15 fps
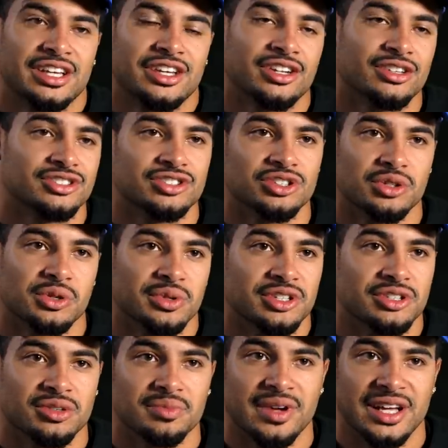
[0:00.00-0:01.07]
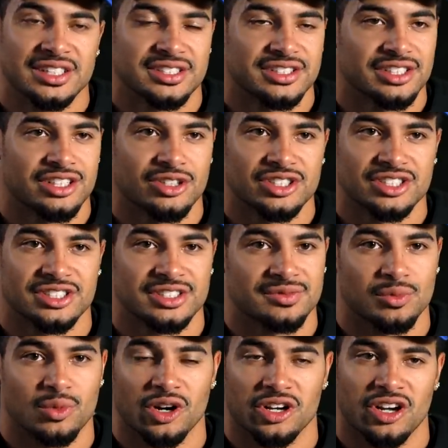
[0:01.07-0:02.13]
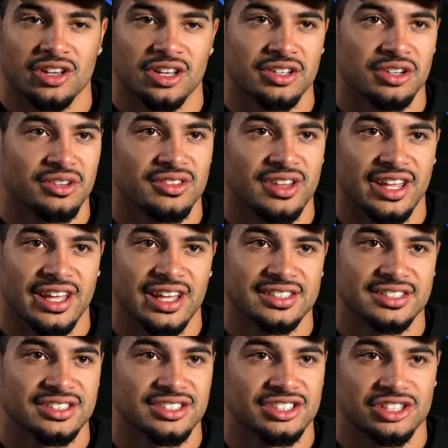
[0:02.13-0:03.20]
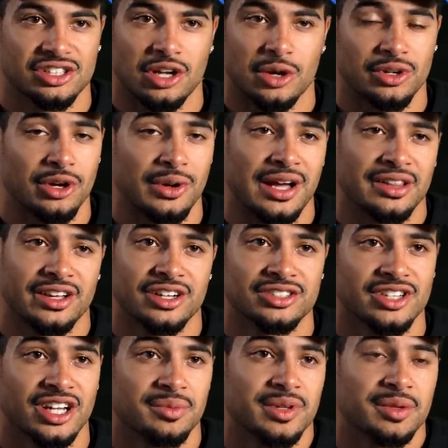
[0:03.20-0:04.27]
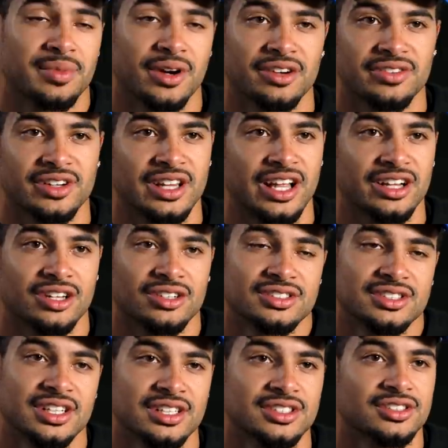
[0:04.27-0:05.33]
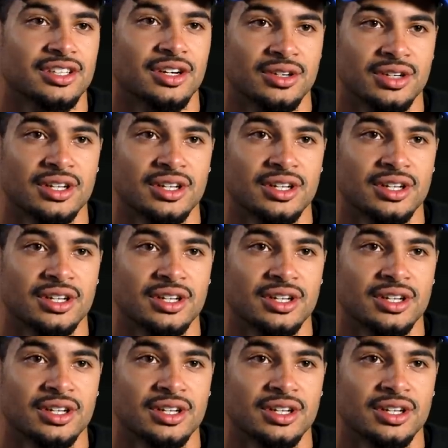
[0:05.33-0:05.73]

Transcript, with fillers: you know just do what we do best. You know, just work on the little things and just go out there and try to be perfect, like Coach says. So